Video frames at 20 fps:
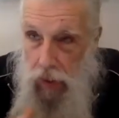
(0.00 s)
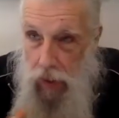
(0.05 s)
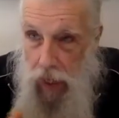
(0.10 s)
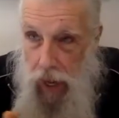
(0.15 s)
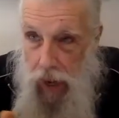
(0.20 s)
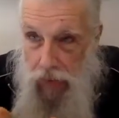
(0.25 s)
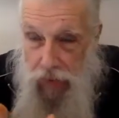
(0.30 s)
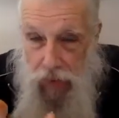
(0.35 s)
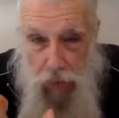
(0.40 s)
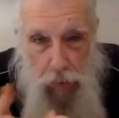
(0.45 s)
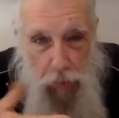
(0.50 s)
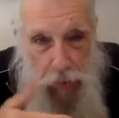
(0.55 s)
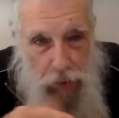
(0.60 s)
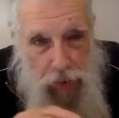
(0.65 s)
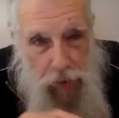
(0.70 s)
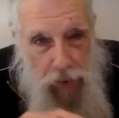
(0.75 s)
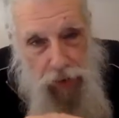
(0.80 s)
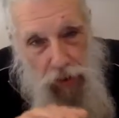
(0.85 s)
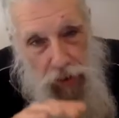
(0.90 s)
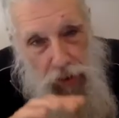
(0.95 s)
have to be
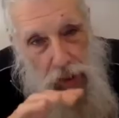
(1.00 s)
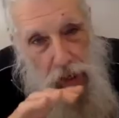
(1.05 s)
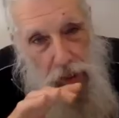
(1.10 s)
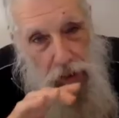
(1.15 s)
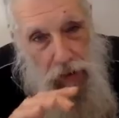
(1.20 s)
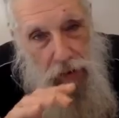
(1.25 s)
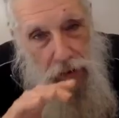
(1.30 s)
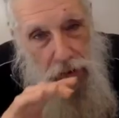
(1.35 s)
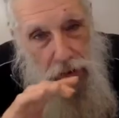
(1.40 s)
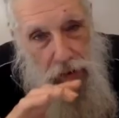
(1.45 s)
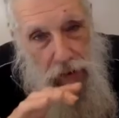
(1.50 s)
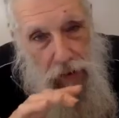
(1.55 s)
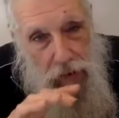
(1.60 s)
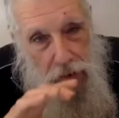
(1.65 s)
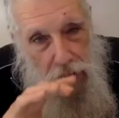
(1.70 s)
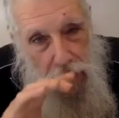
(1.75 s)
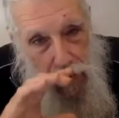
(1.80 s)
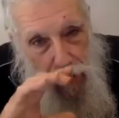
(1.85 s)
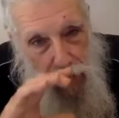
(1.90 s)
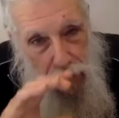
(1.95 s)
discussed in